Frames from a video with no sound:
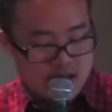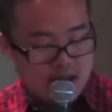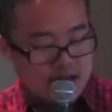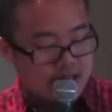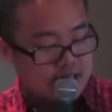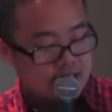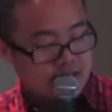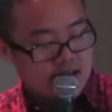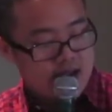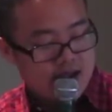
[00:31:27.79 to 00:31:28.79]
And he does
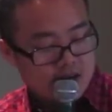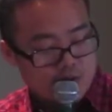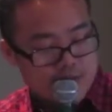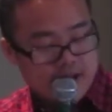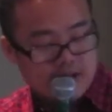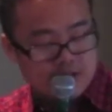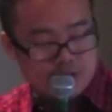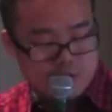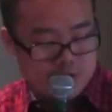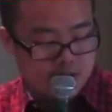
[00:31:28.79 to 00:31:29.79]
not go back on his
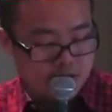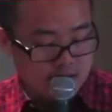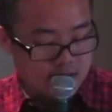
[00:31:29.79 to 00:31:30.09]
word.